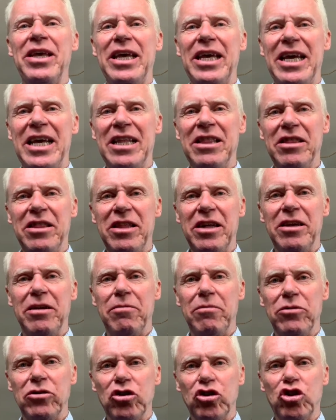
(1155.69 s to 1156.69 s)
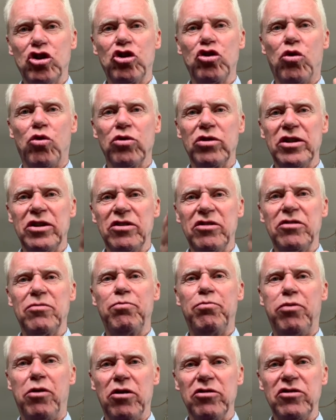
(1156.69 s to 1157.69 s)
in the
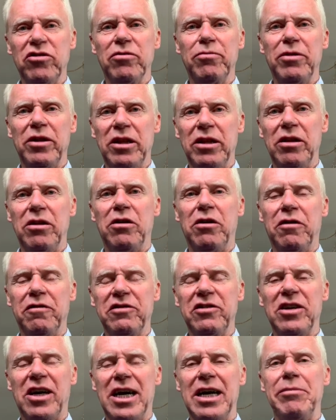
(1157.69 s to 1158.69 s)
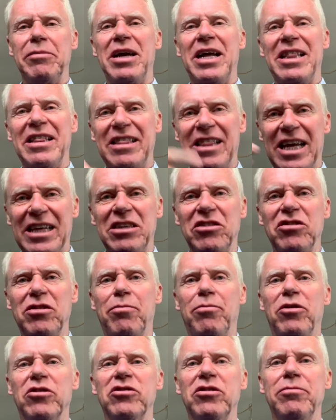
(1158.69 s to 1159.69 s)
shortest possible of time, and that is a
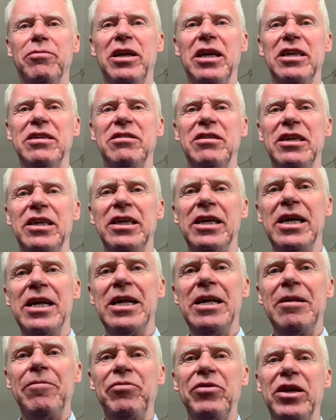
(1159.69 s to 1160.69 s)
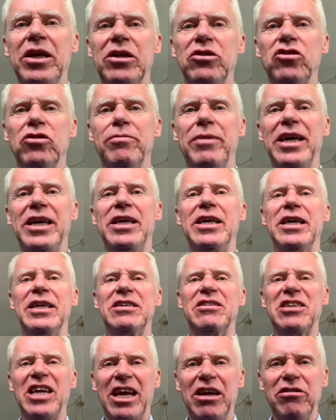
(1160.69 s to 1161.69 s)
possibility to make a
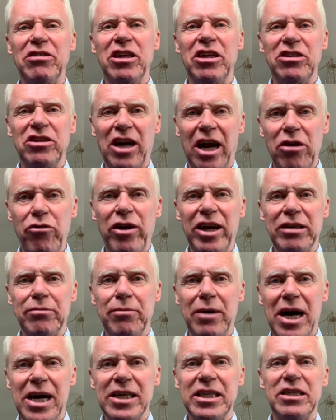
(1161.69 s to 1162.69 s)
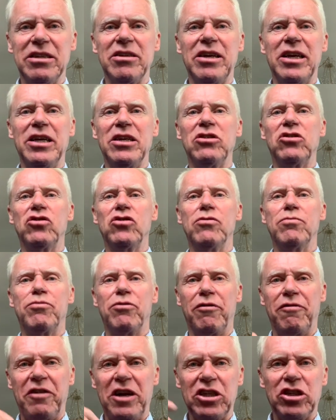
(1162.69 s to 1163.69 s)
direct marketing to
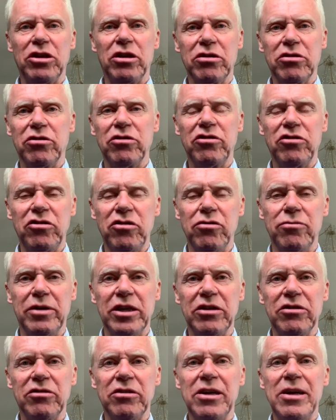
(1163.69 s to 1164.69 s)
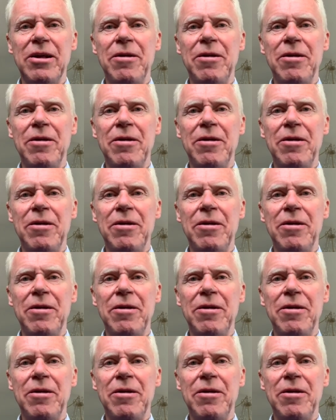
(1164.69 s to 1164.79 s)
professional consumers